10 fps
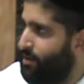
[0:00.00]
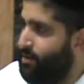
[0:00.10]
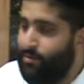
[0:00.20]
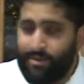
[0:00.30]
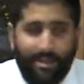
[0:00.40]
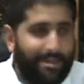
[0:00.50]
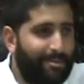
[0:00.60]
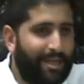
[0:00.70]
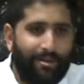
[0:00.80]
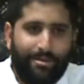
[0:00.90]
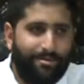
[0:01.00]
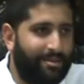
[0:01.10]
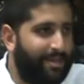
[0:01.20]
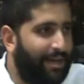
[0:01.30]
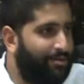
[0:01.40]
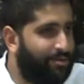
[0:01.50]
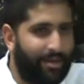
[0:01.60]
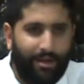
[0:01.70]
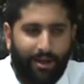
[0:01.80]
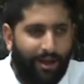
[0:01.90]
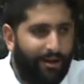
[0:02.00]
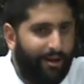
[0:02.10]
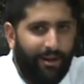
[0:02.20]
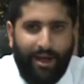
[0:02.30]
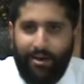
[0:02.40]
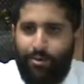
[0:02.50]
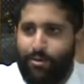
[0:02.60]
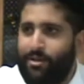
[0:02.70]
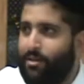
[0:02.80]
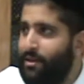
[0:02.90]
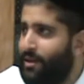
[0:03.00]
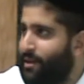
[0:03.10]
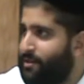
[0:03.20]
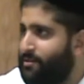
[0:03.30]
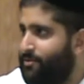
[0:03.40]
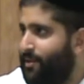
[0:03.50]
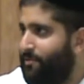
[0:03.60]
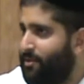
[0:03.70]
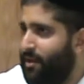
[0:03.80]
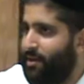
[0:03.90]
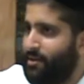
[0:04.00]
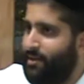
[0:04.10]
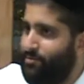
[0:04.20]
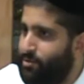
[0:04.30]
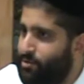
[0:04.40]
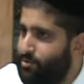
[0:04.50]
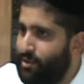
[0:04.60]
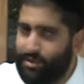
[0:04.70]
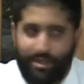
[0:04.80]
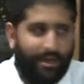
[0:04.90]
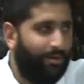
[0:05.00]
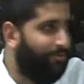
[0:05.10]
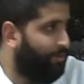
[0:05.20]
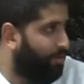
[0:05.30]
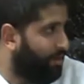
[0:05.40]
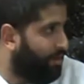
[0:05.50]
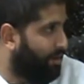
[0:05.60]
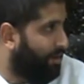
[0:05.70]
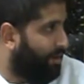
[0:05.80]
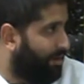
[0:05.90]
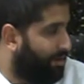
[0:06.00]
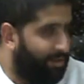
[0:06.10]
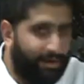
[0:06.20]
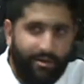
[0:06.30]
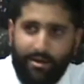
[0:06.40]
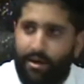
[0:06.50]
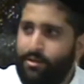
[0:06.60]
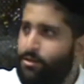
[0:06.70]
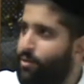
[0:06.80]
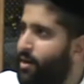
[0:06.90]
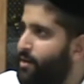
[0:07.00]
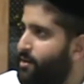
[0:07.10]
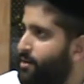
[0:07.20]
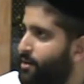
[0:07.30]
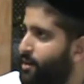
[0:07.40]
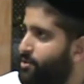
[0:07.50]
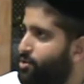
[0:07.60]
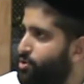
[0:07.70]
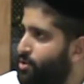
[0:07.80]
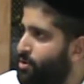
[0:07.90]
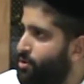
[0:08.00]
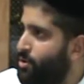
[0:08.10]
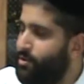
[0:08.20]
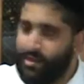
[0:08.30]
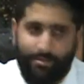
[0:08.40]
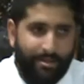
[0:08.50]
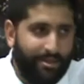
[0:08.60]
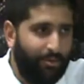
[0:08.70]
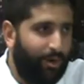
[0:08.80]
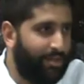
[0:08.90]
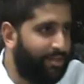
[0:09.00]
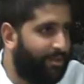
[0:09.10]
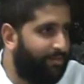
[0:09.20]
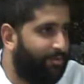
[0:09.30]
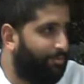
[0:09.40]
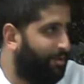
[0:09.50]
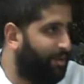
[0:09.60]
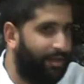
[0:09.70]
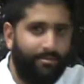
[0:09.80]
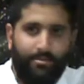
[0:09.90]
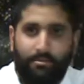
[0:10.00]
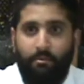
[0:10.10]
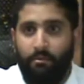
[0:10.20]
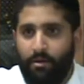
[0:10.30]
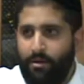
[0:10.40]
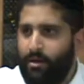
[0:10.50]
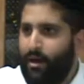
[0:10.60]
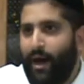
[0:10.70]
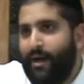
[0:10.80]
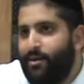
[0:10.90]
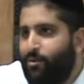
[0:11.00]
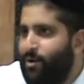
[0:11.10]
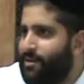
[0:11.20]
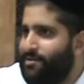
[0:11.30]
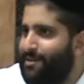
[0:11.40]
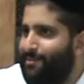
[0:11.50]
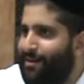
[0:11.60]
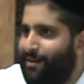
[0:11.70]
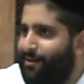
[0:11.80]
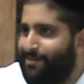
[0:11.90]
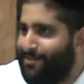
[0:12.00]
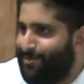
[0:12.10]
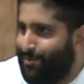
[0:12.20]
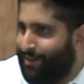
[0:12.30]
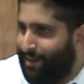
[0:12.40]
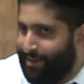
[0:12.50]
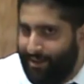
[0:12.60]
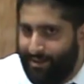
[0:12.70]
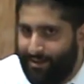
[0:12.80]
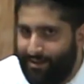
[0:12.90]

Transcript: The reason is because I come to somebody's house and I don't know what they're thinking. It's 5 o'clock in the afternoon, they just got home from work, they're in their underwear and in an undershirt, holding a beer, watching a football game. I don't want to see my congregants looking like that.